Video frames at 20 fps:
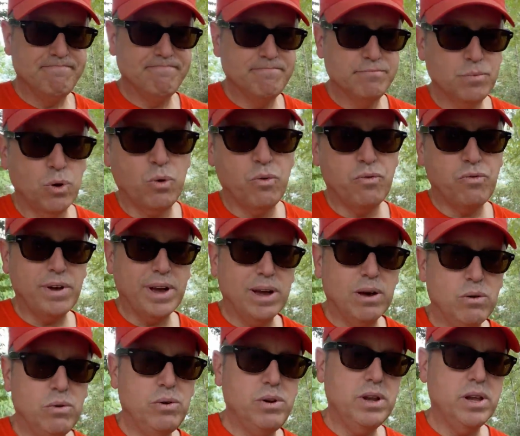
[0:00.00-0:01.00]

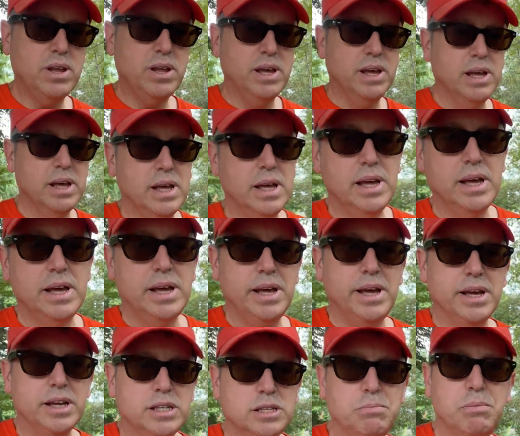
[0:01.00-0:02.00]
profound
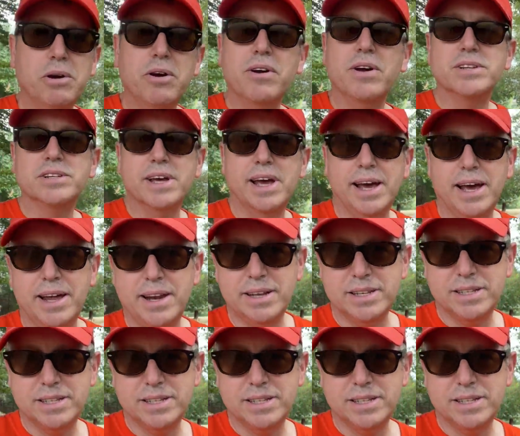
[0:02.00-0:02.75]
experience I had at